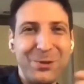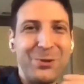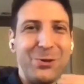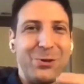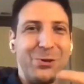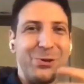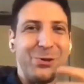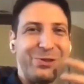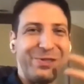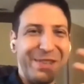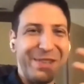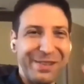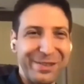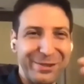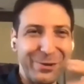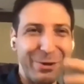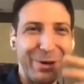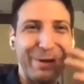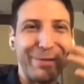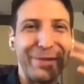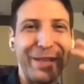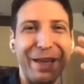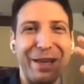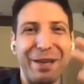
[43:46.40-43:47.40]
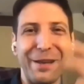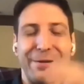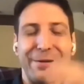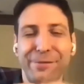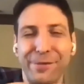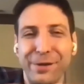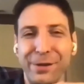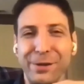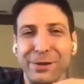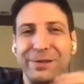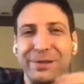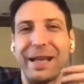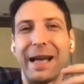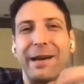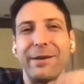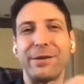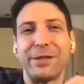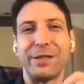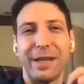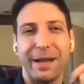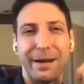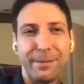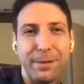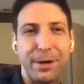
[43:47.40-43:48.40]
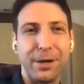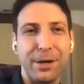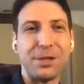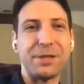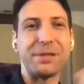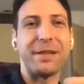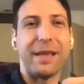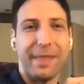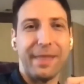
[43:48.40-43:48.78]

you see the sort of like confused language that emerges,